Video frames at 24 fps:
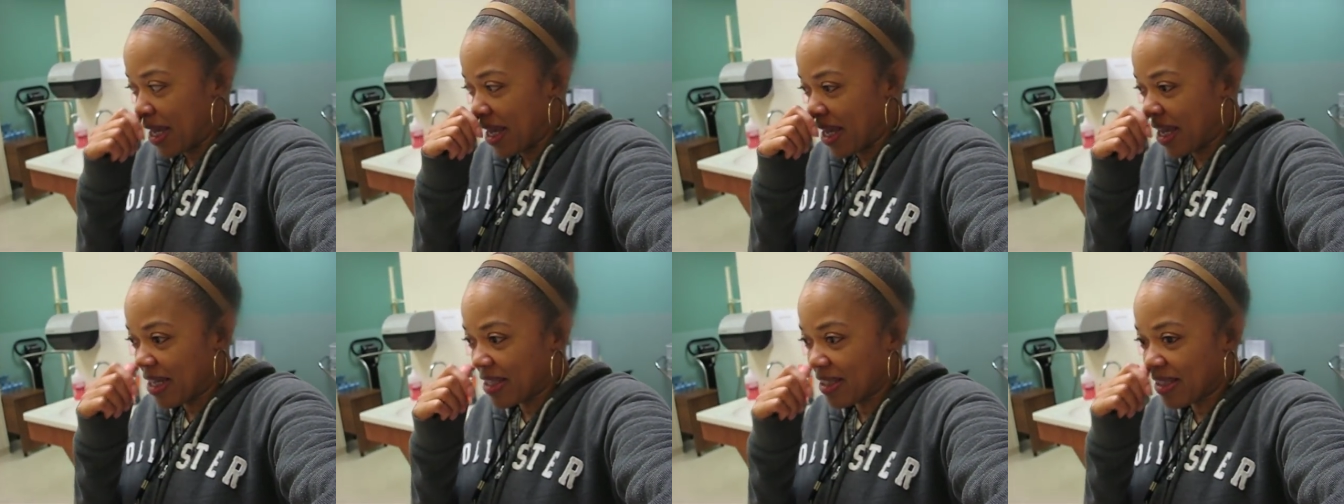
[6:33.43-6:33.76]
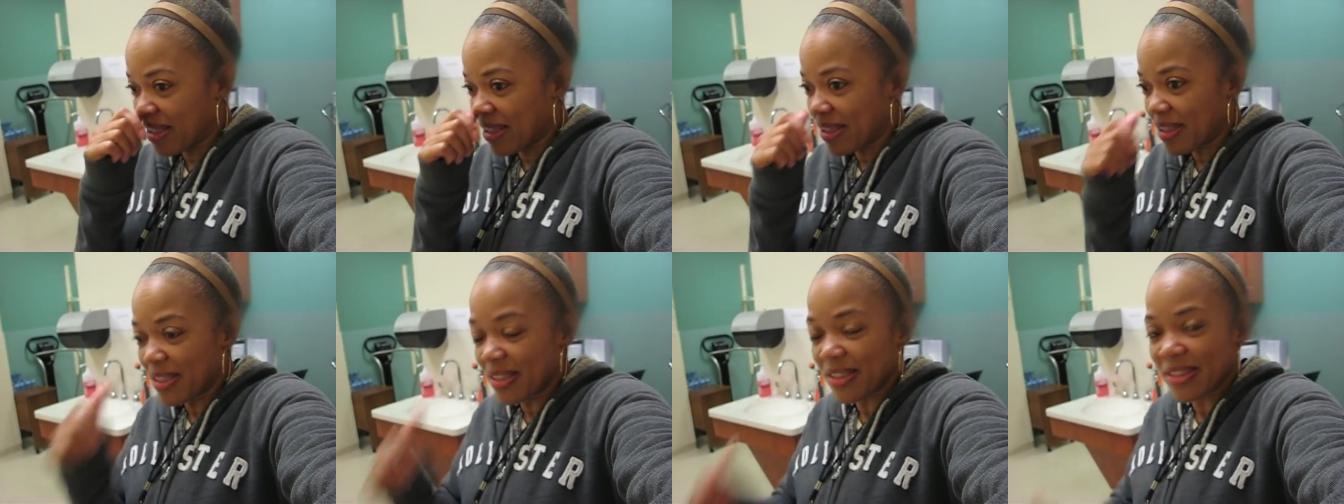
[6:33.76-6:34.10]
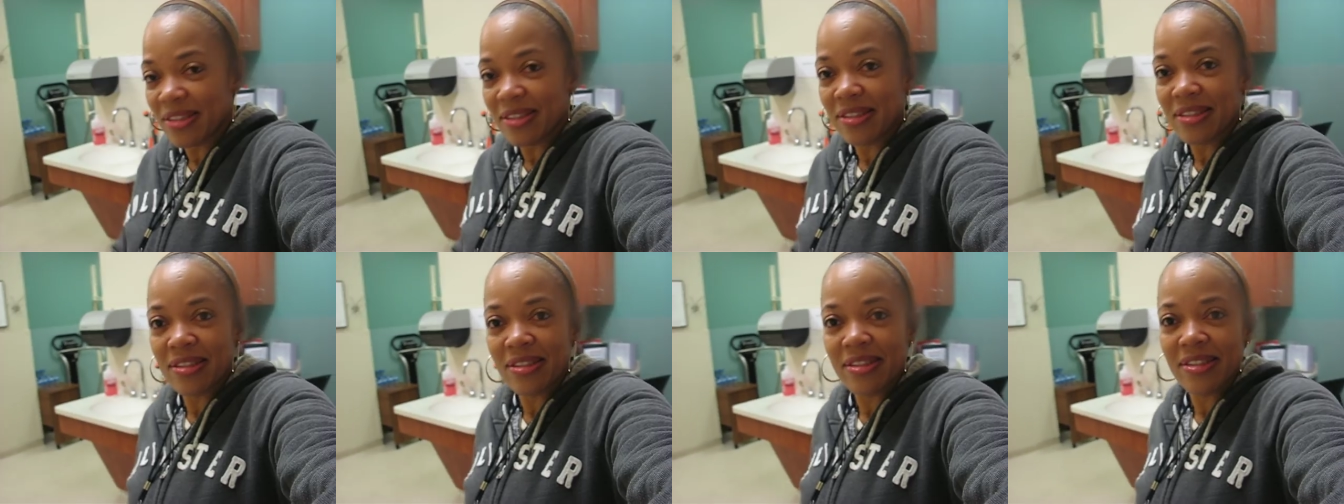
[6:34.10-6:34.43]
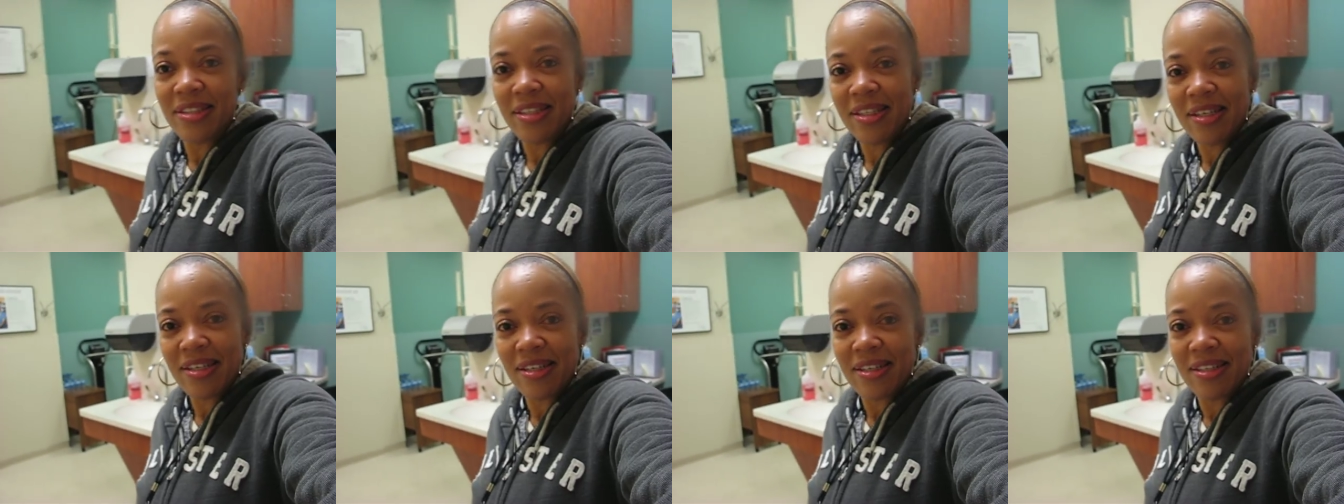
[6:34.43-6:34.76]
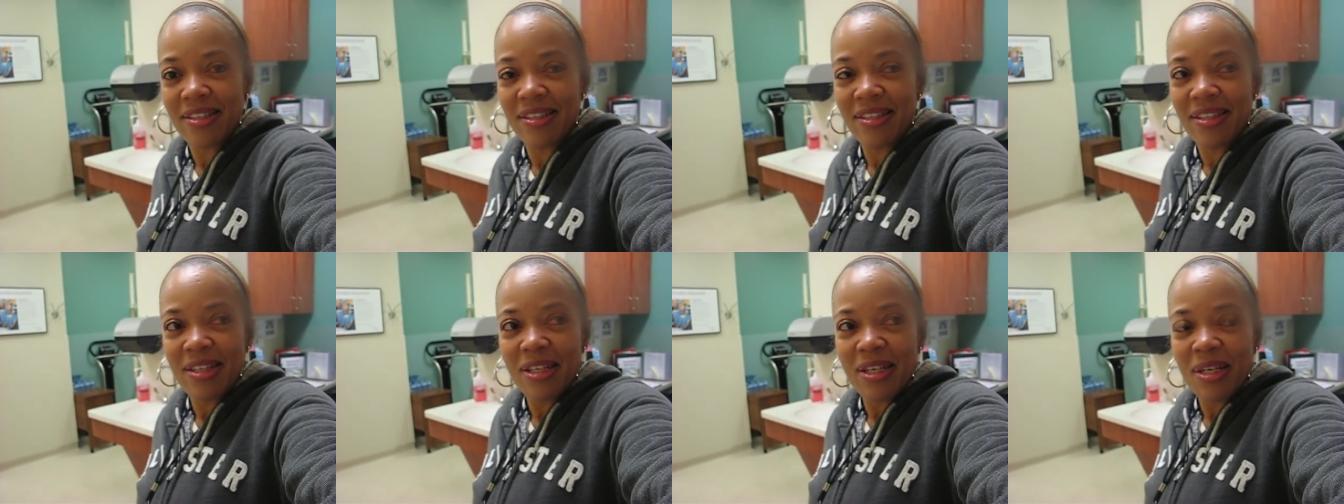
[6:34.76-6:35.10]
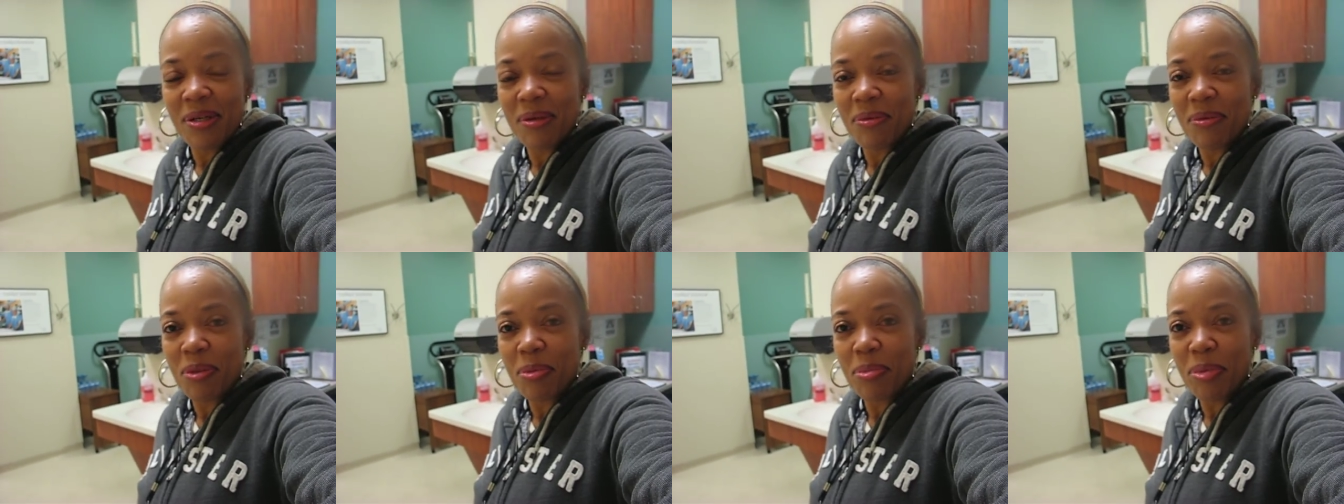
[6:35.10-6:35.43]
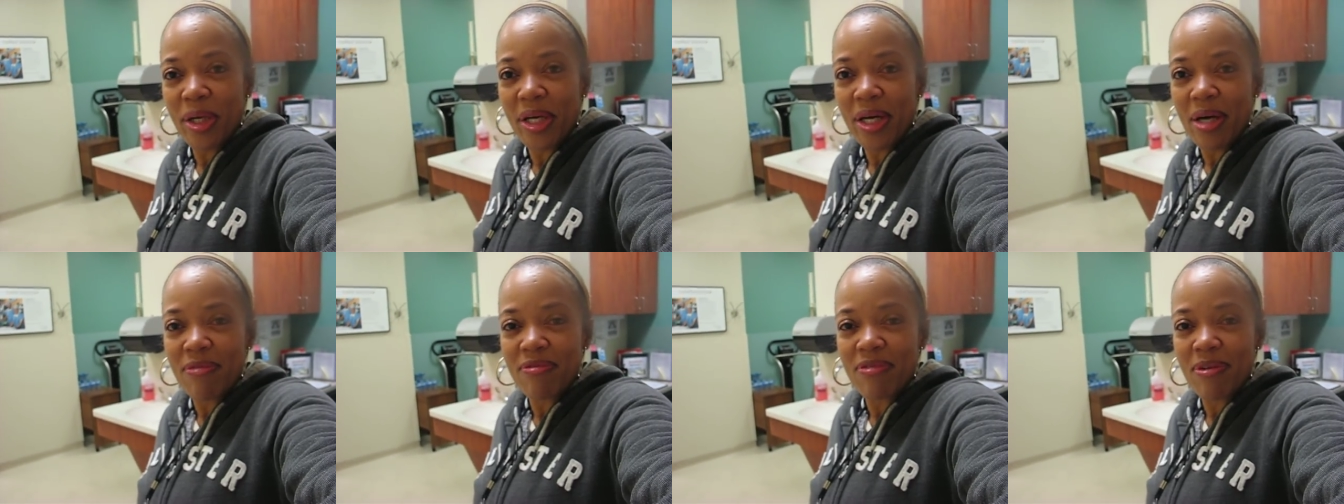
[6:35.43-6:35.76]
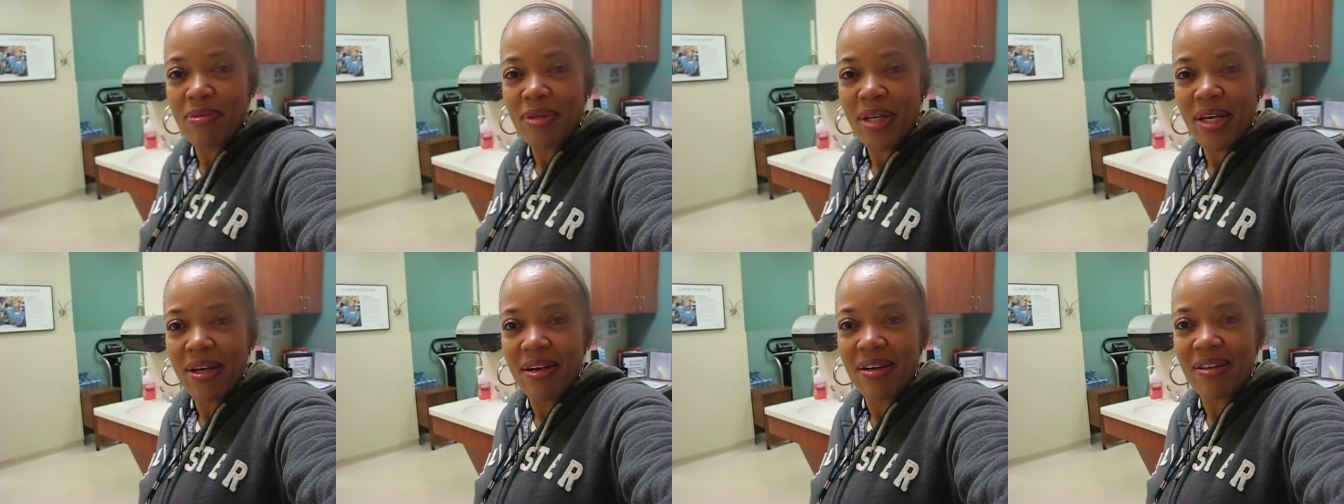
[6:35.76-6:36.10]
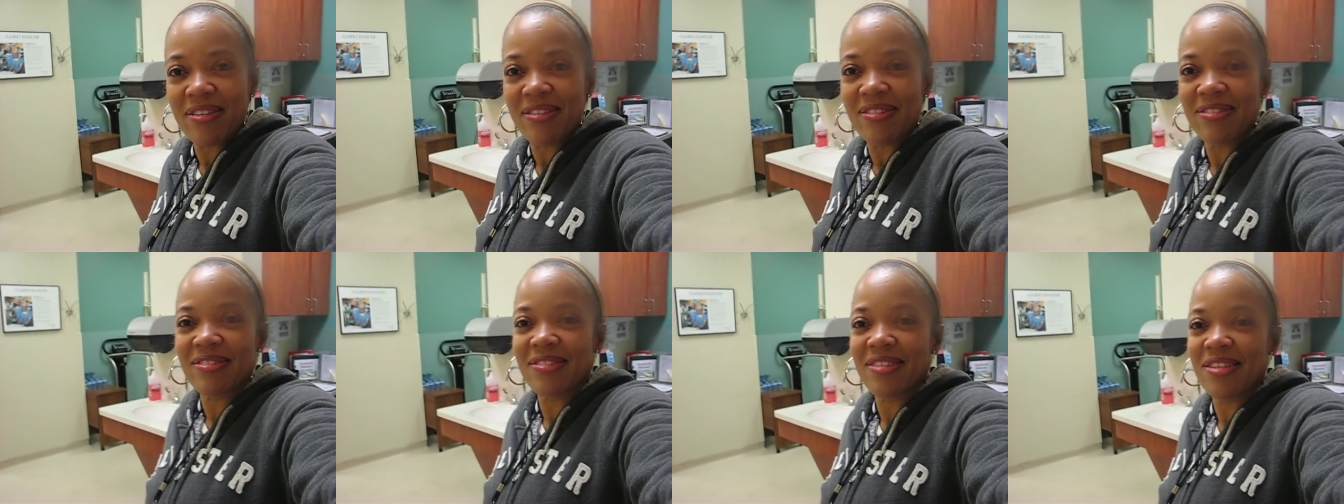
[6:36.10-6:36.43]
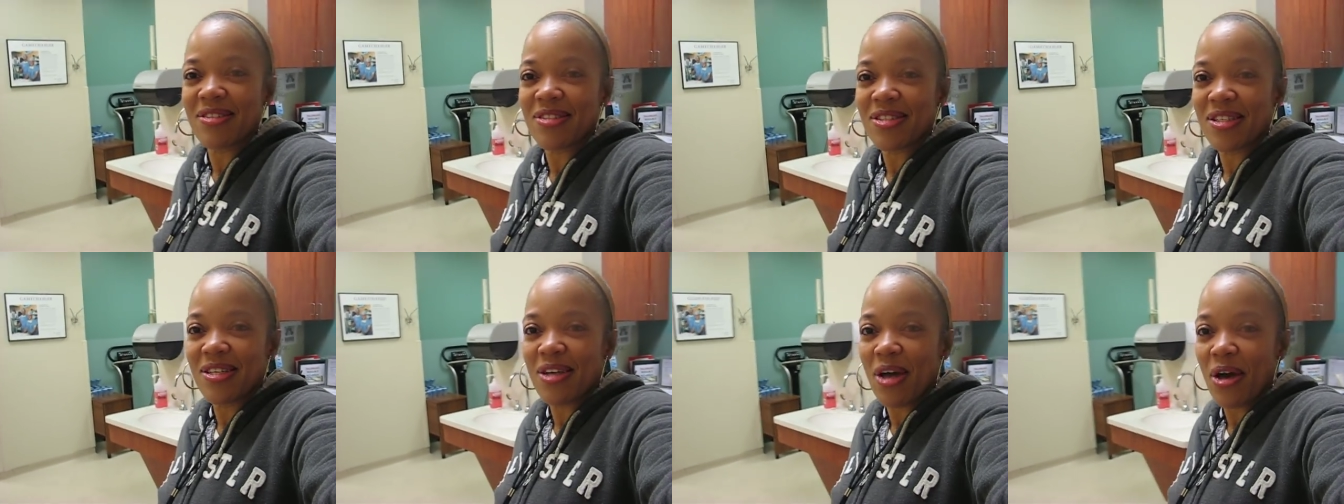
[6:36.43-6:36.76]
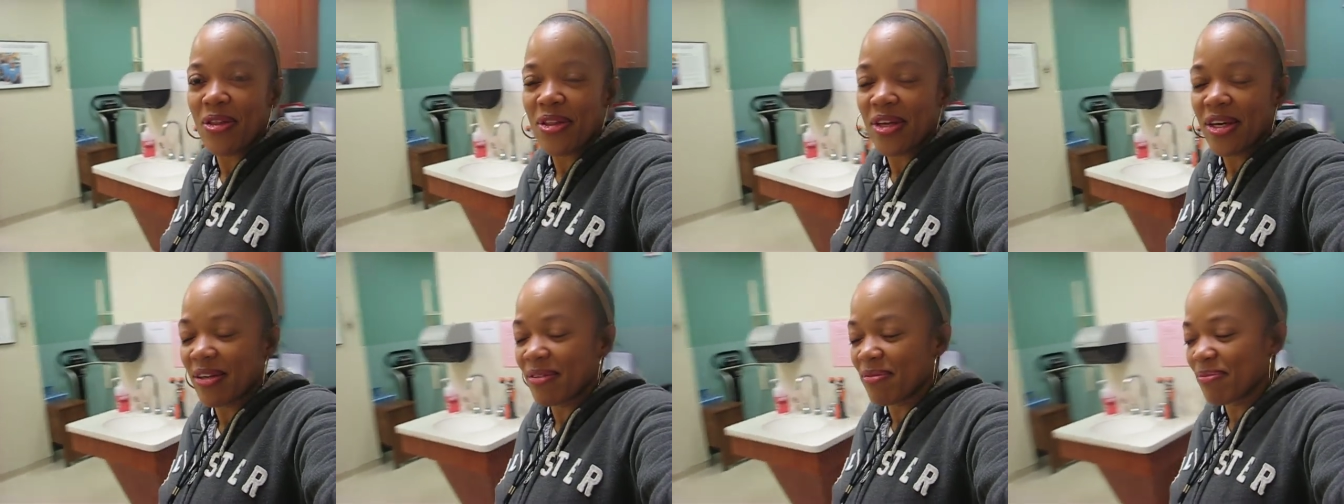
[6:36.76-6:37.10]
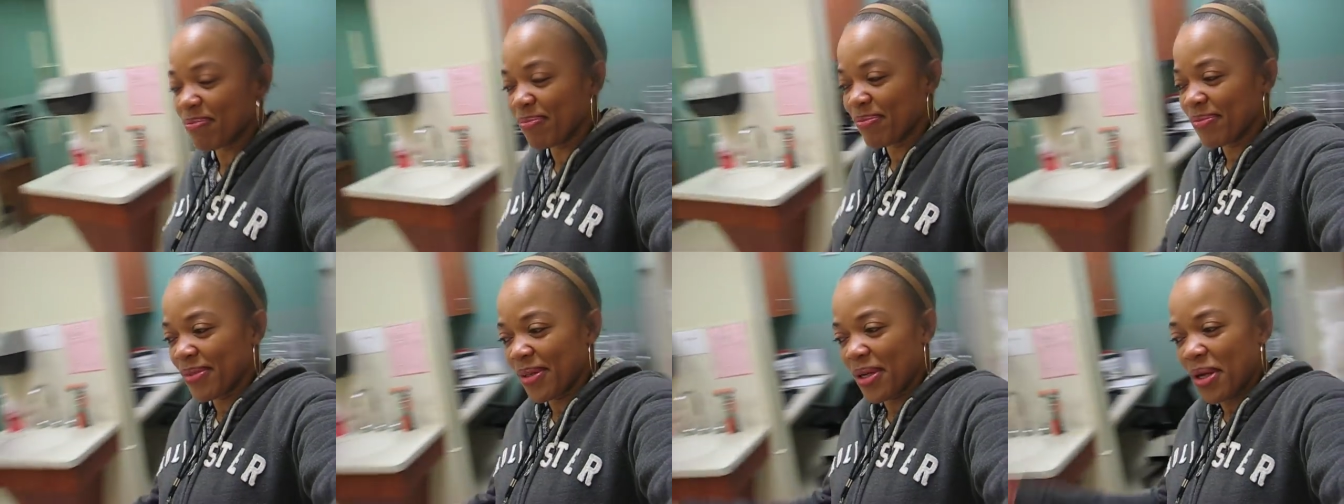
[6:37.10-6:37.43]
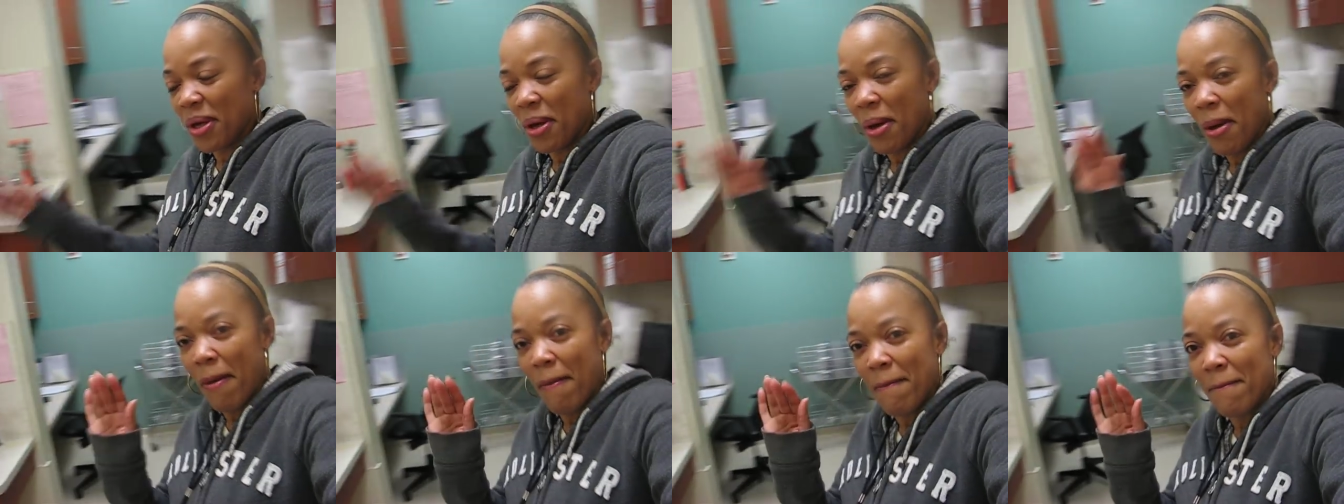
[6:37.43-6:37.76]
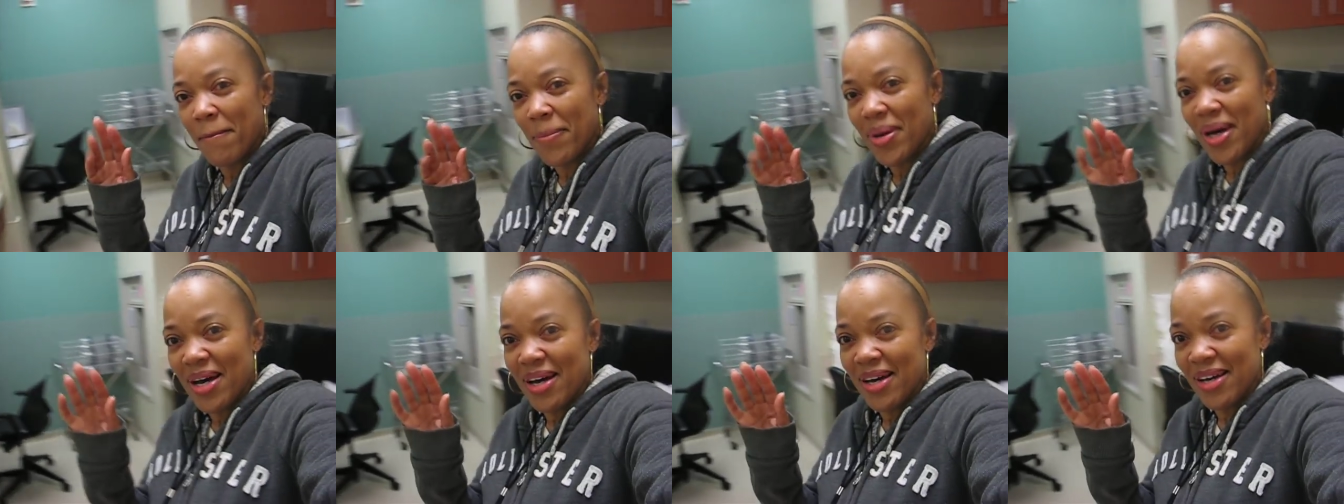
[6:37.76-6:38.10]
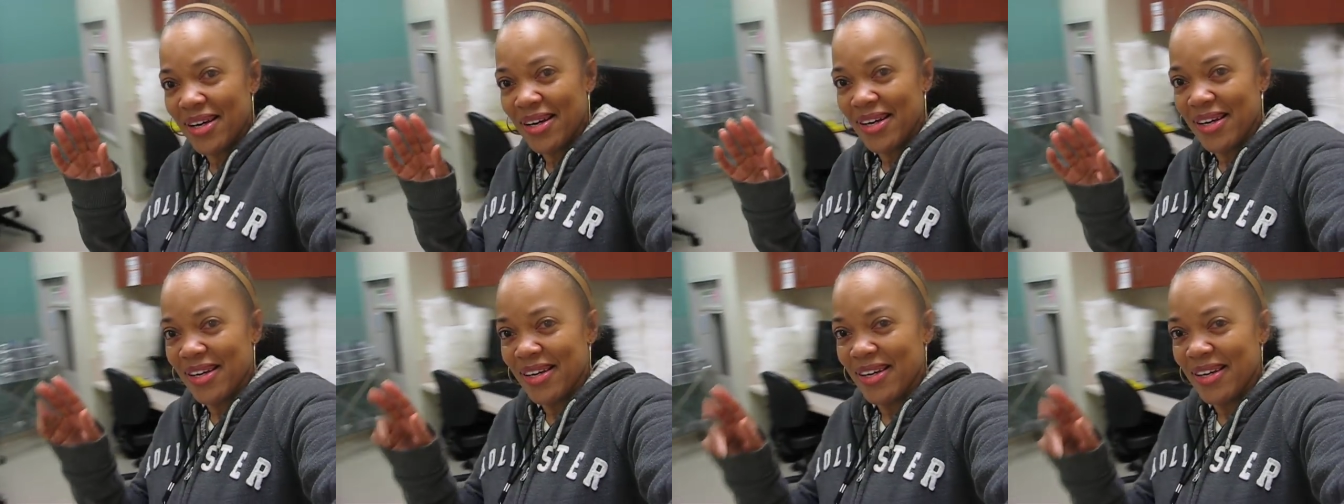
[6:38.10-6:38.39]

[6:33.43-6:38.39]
And uh, yeah, we'll pick up from there. I'll see y'all then. Bye.